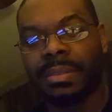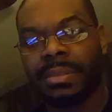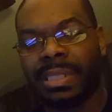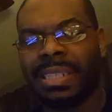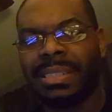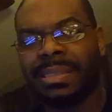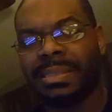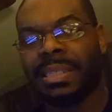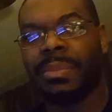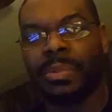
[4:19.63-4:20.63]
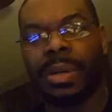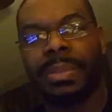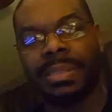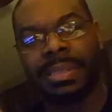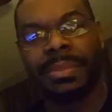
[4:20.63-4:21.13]
Did I say skip one? I
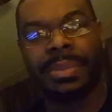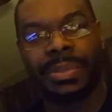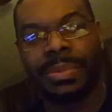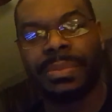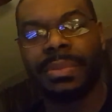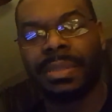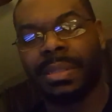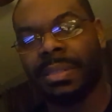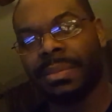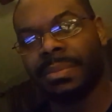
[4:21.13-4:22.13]
mean skip two. Uh,